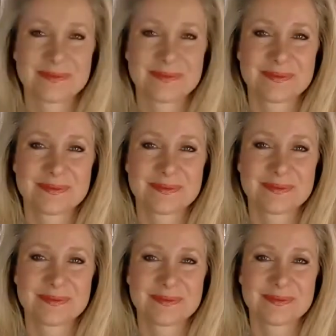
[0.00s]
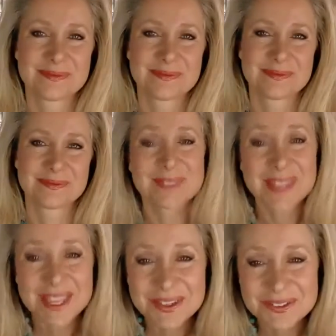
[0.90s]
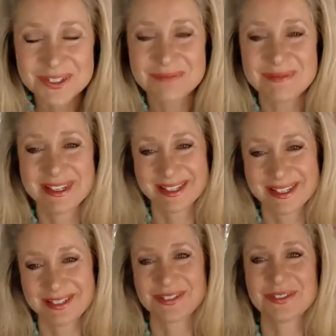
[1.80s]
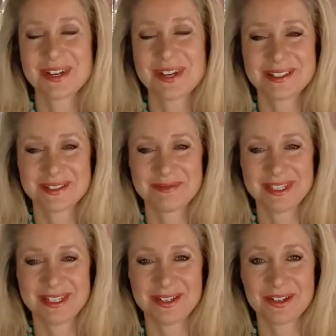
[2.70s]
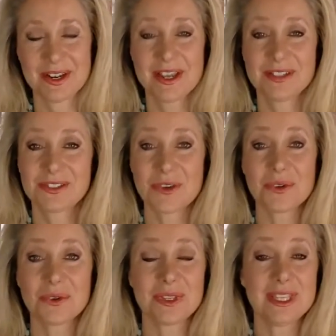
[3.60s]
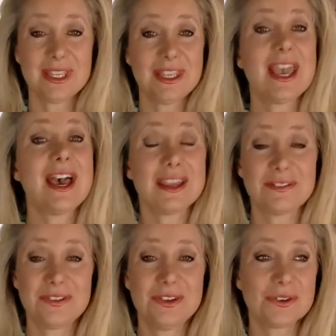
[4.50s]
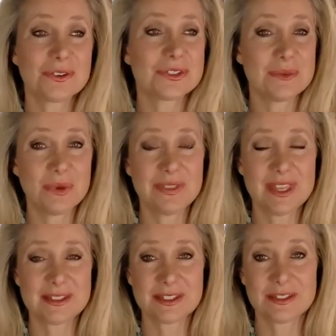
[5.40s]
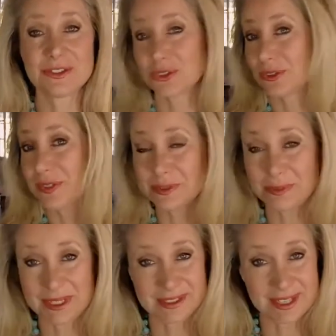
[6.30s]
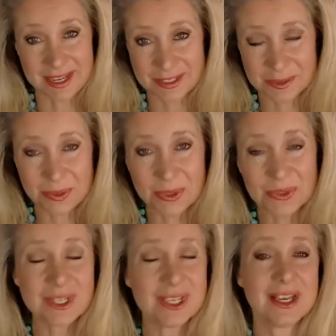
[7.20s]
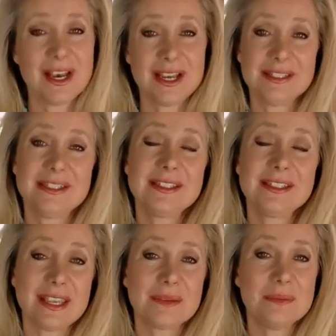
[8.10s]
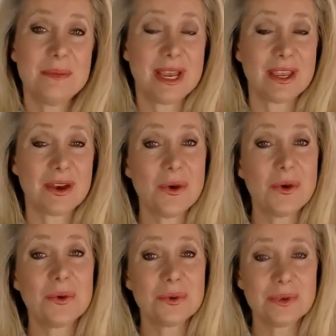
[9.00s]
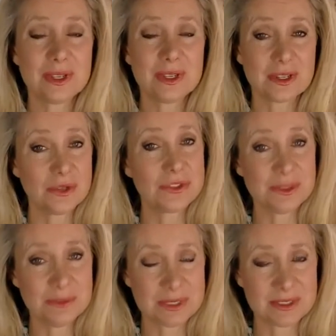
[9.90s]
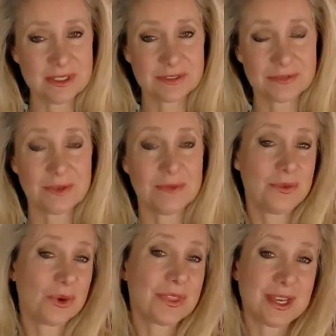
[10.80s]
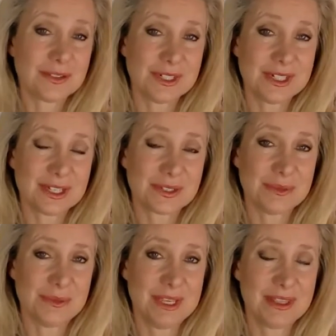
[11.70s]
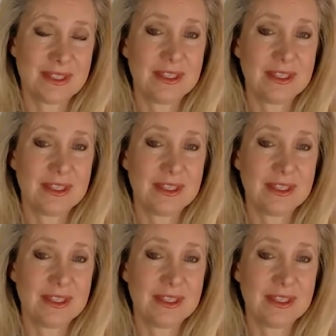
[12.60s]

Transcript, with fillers: welcome, Eli. Thank you, Timmy. It's so nice to be here. So yeah, if you're someone that's a service-based expert, I did take my own coaching business from $4,000 a month